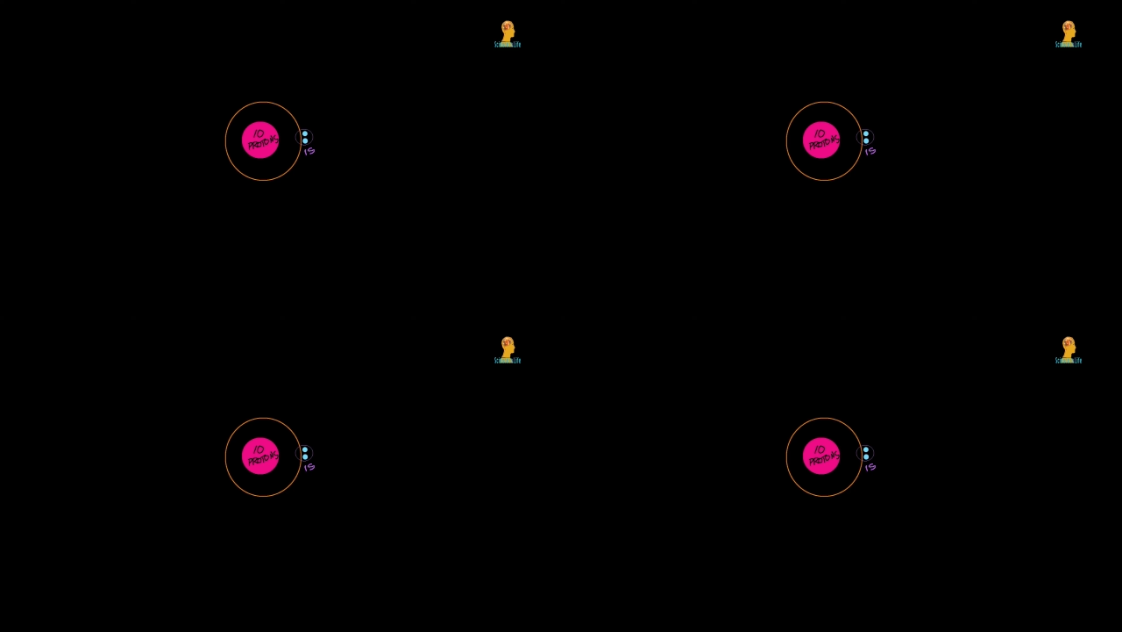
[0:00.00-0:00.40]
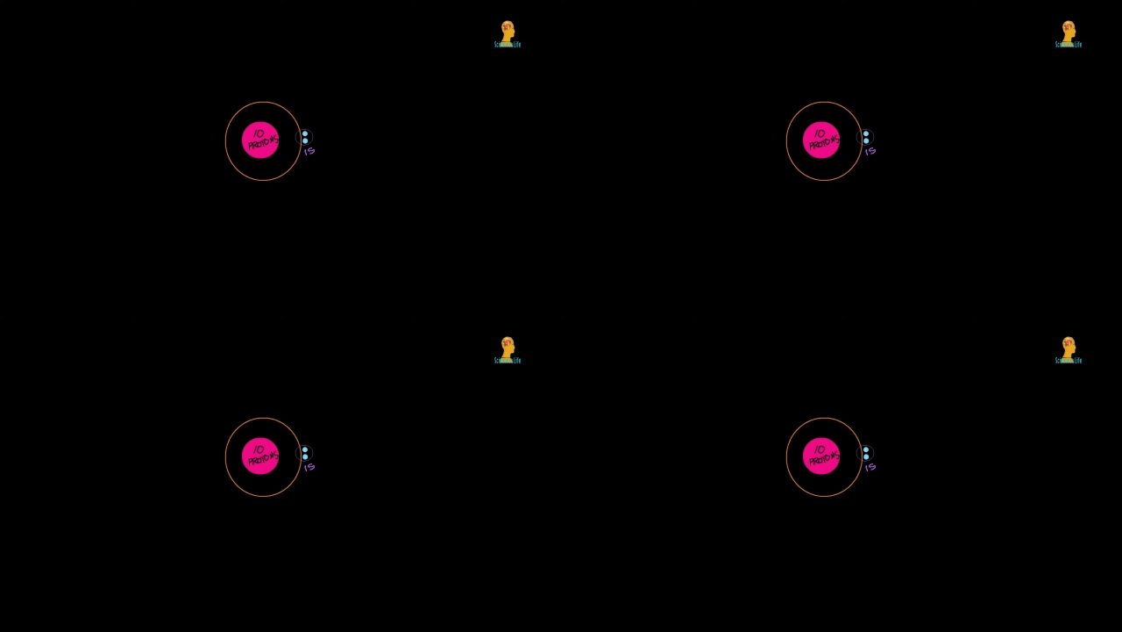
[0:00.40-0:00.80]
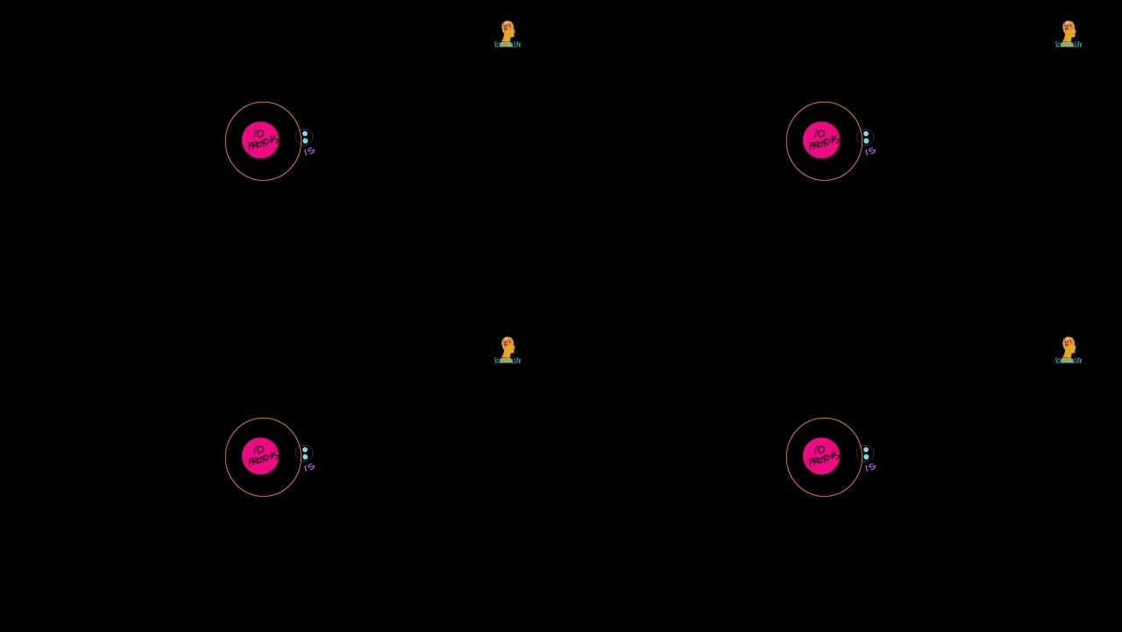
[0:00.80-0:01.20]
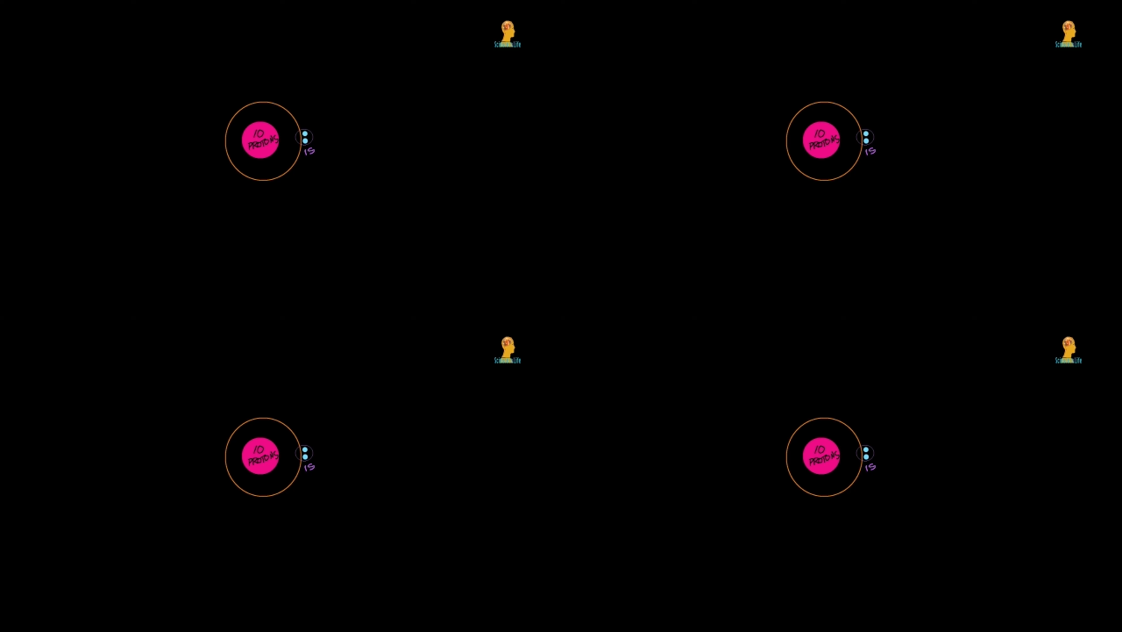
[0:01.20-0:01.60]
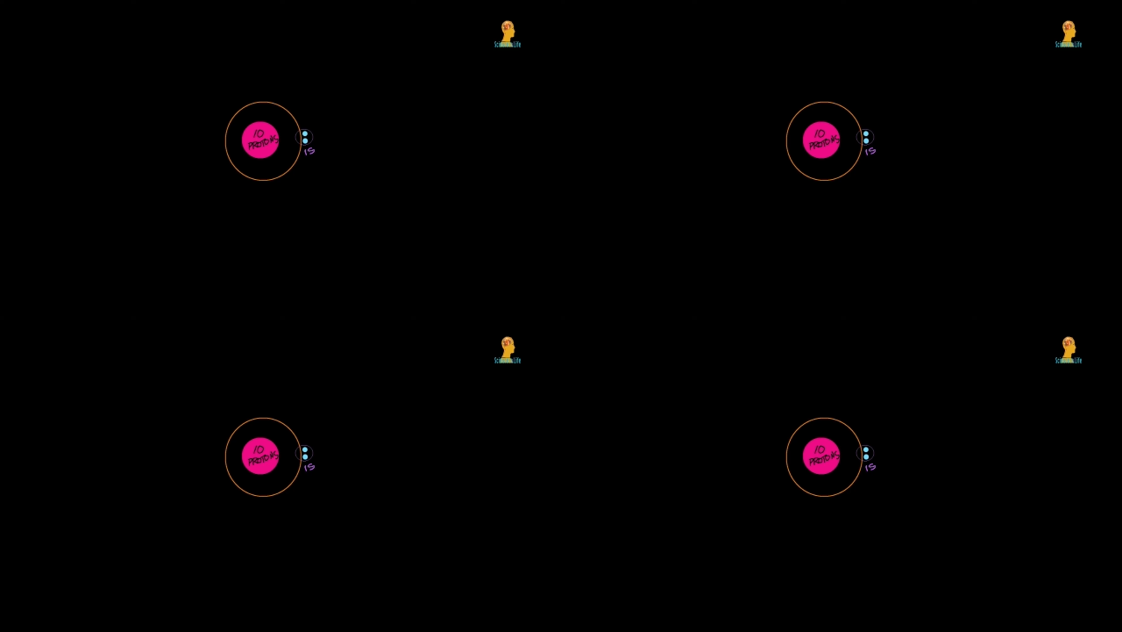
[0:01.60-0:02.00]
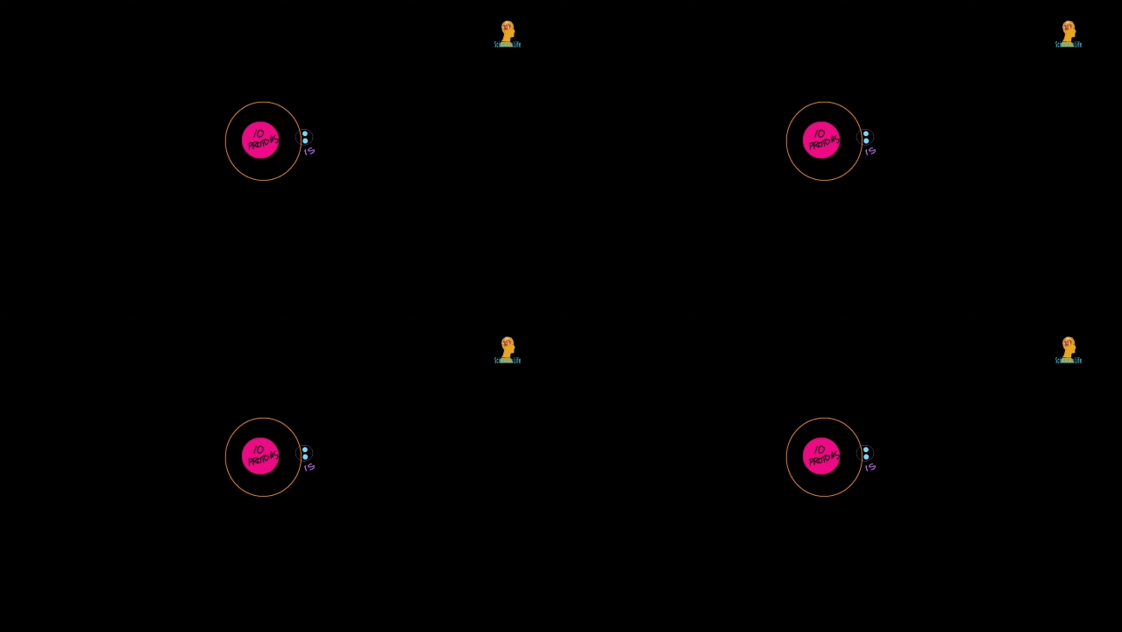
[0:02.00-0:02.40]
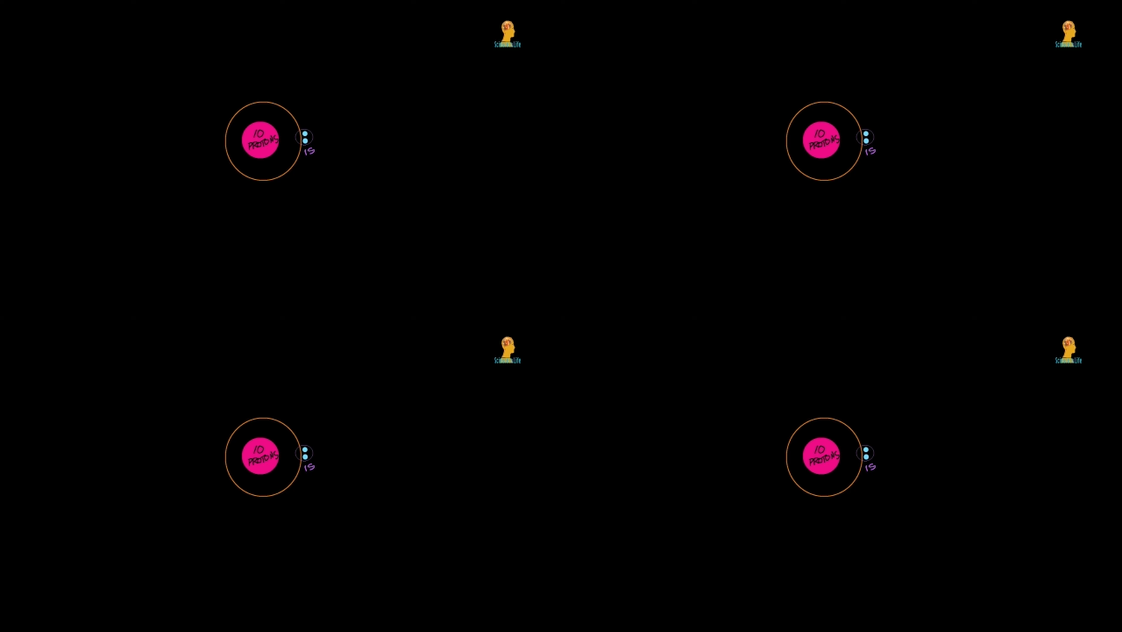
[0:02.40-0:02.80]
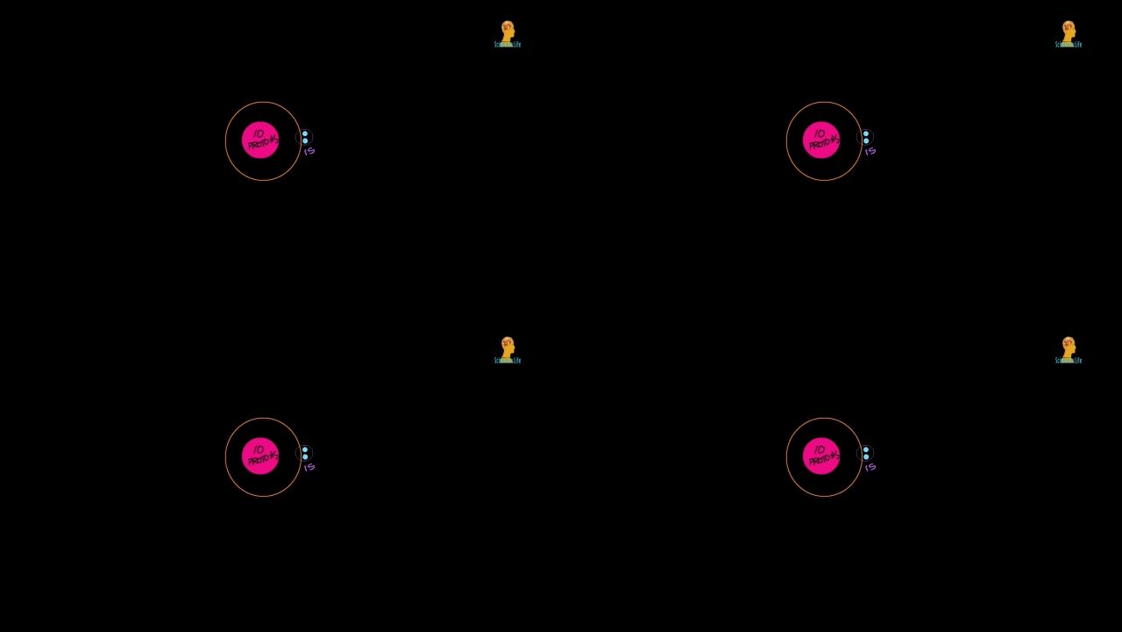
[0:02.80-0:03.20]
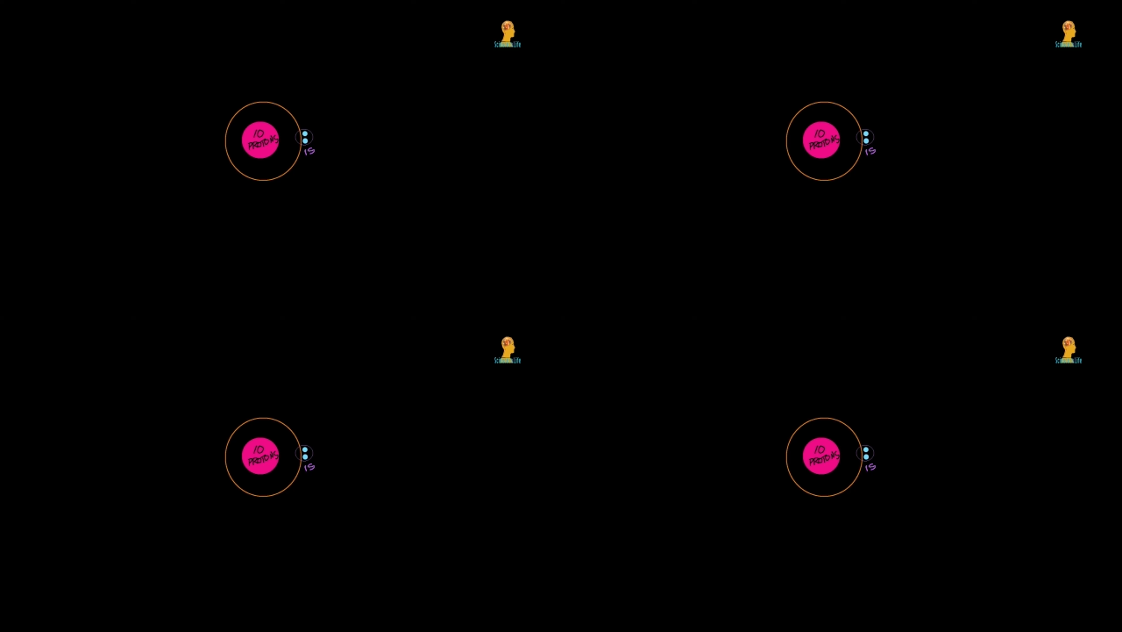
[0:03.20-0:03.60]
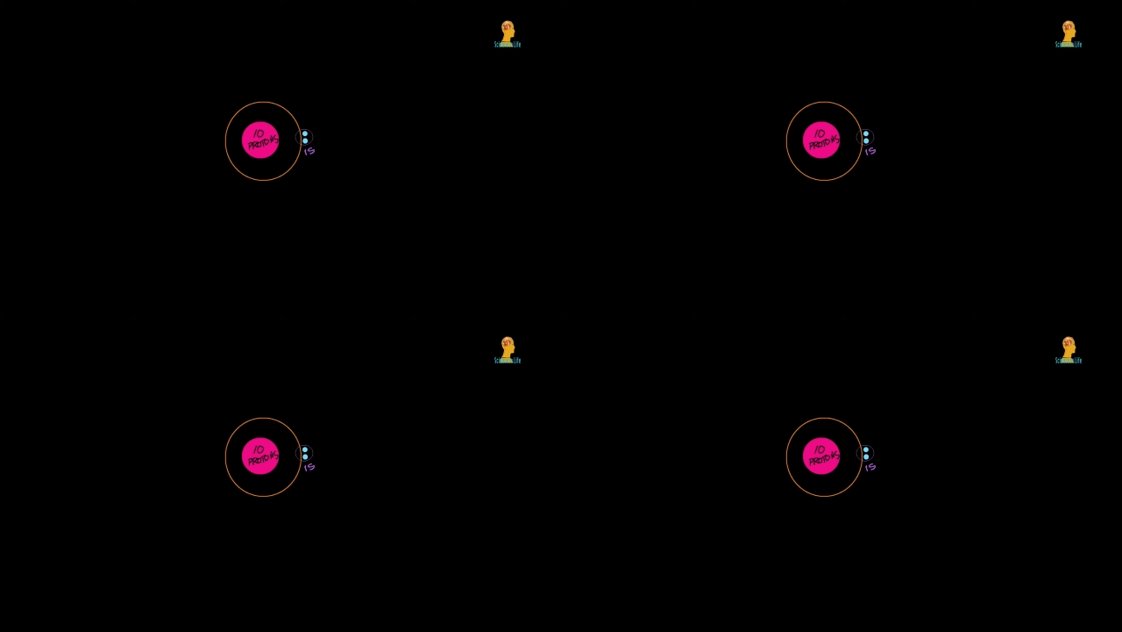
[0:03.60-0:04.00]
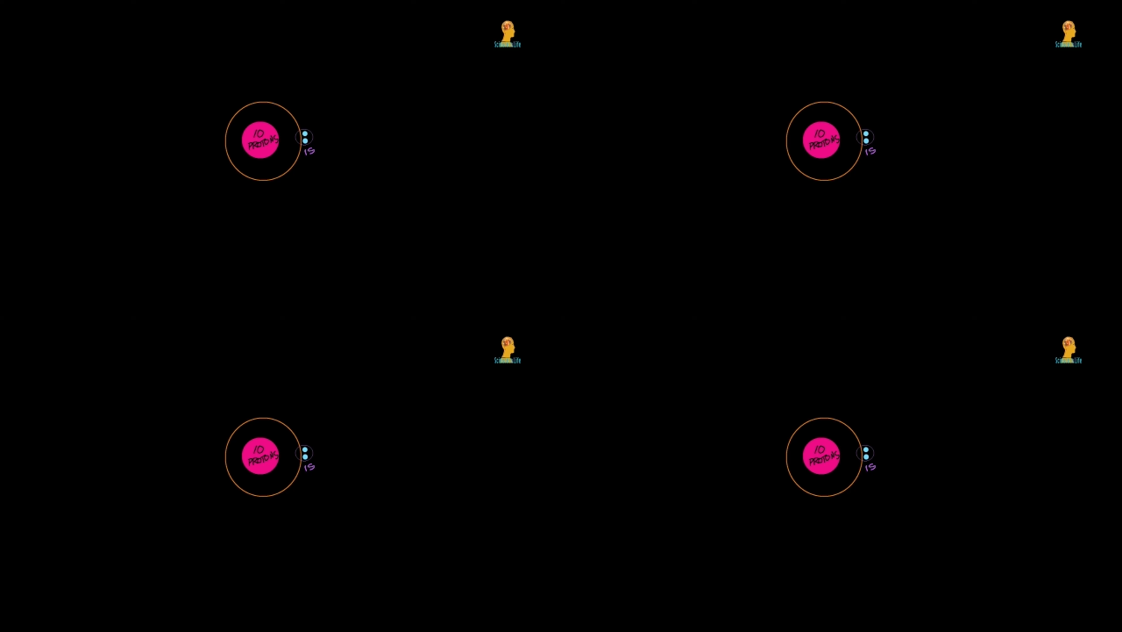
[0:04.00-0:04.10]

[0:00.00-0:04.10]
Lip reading: No face is visible, so there are no lips to read.